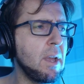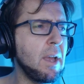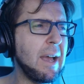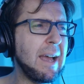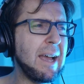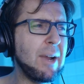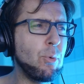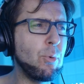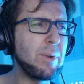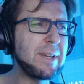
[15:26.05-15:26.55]

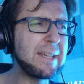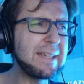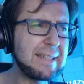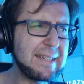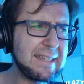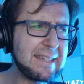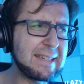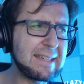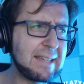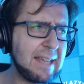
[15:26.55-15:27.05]
Uh, we
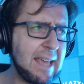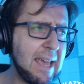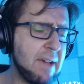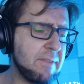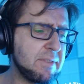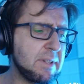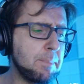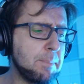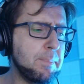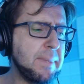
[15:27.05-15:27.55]
did
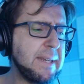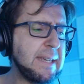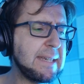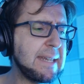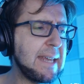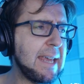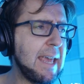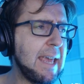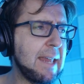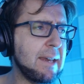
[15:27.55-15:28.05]
have the
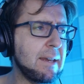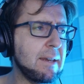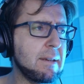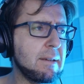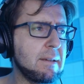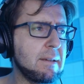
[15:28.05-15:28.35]
btn,